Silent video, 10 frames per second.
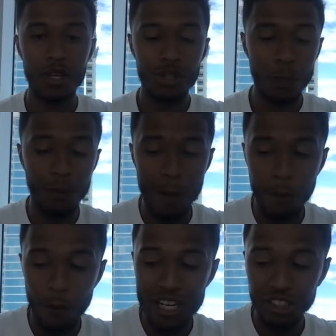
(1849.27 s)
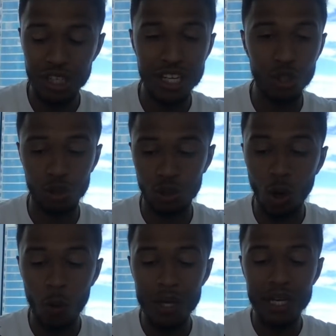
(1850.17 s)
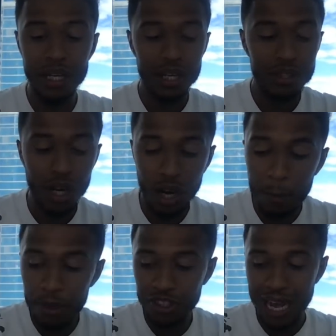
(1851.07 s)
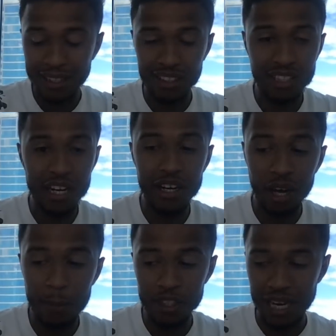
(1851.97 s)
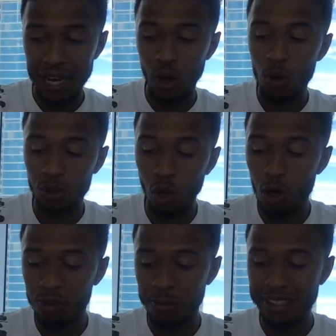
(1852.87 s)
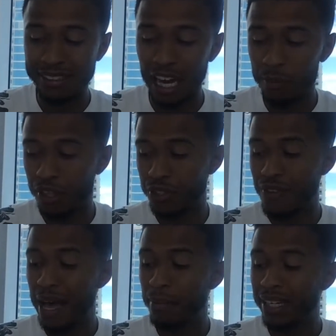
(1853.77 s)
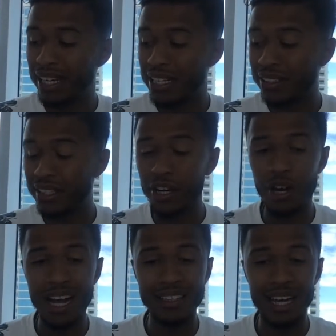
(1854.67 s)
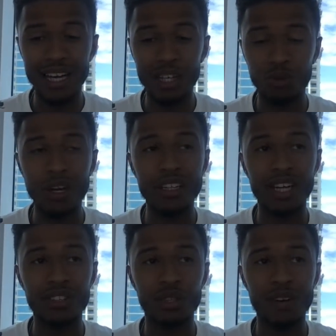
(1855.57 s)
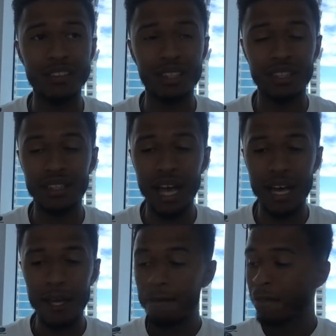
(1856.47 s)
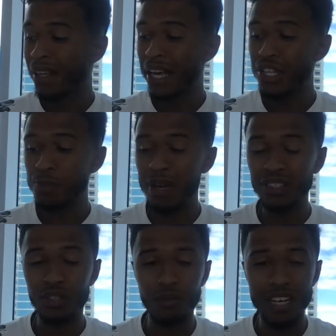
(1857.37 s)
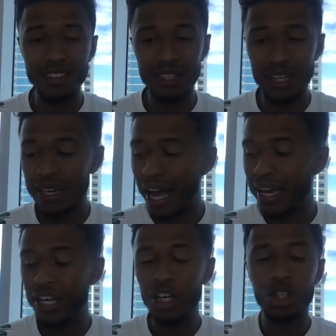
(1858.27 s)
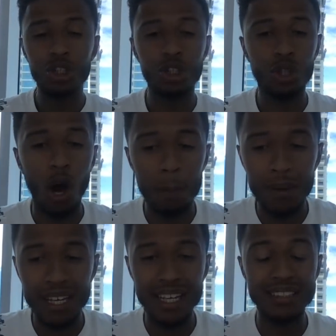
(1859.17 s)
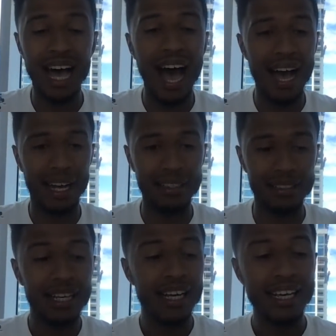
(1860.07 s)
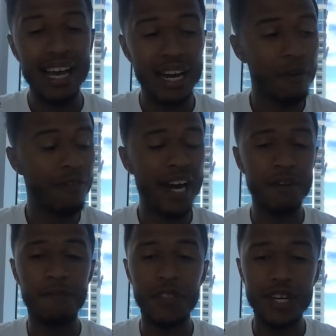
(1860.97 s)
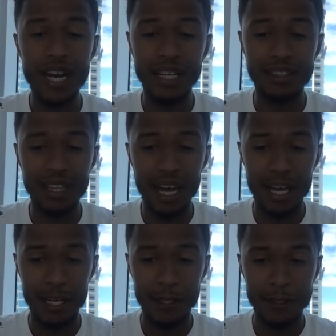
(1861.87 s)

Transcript: The preparation in the story, the skinny lumberjack goes home, spends time with his family, eats dinner, and then guess what he does the rest of the day? He spends the rest of the night sharpening his axe, getting ready for the next day.